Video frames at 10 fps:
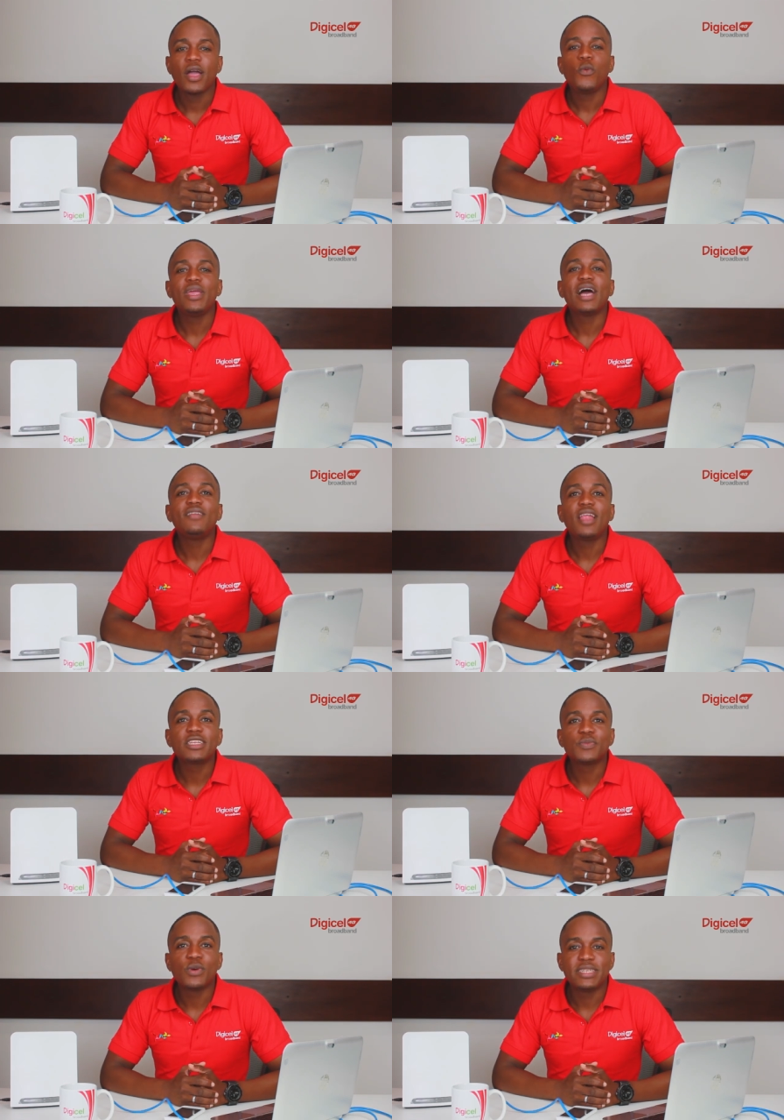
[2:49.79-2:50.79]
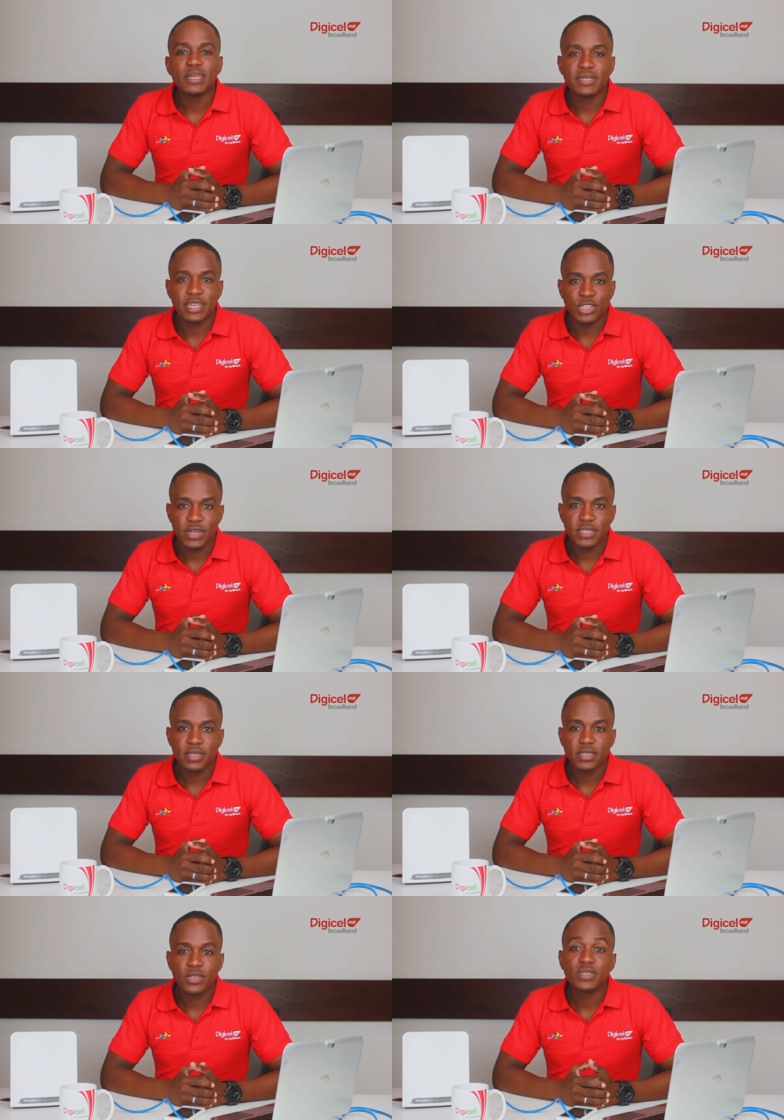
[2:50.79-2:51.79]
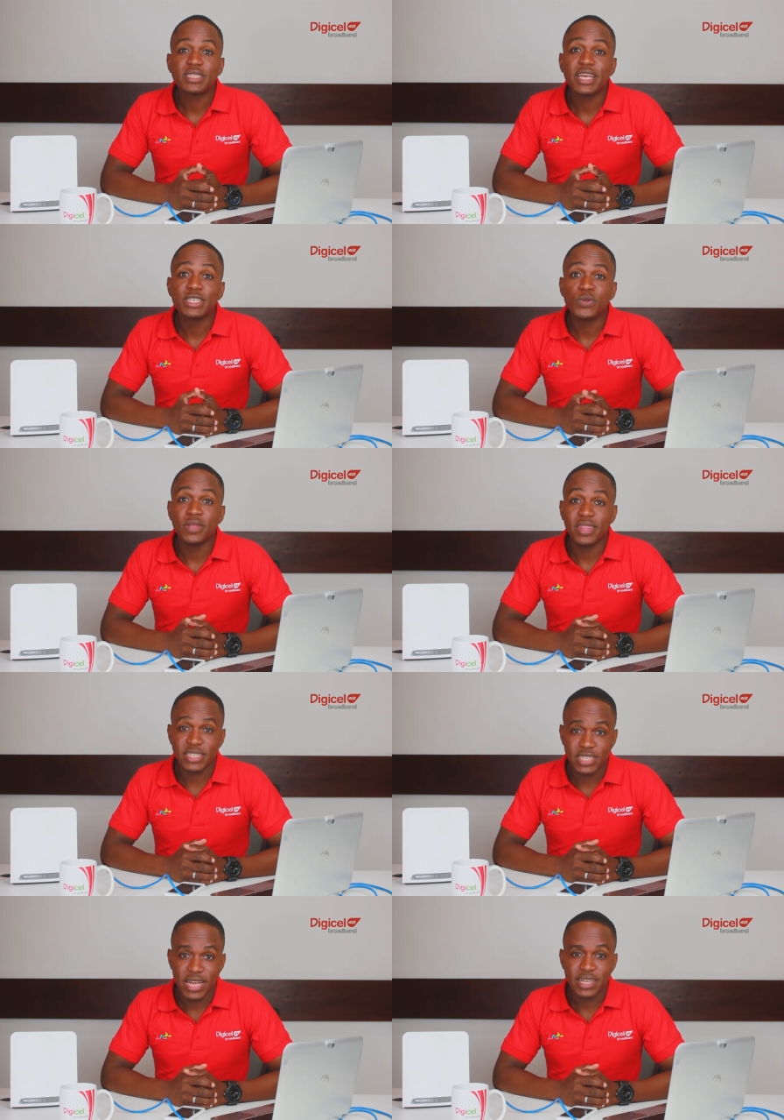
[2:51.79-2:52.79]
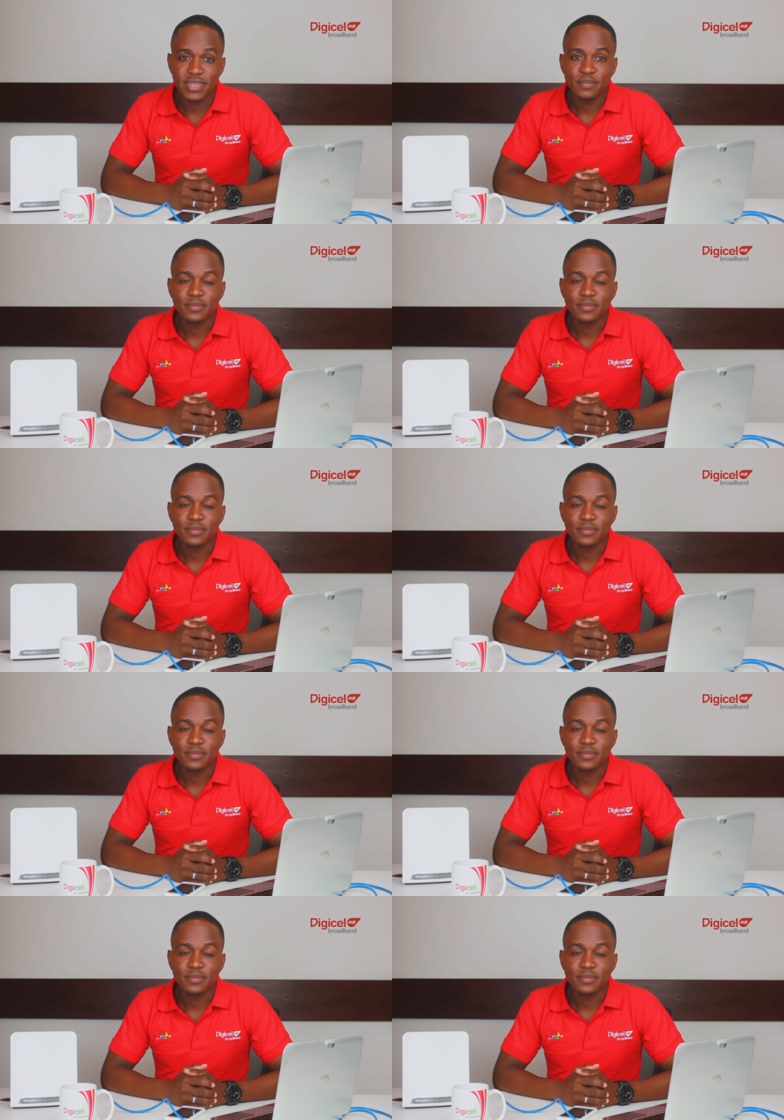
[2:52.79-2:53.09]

We have lots more tips and tricks, so stay tuned to this channel.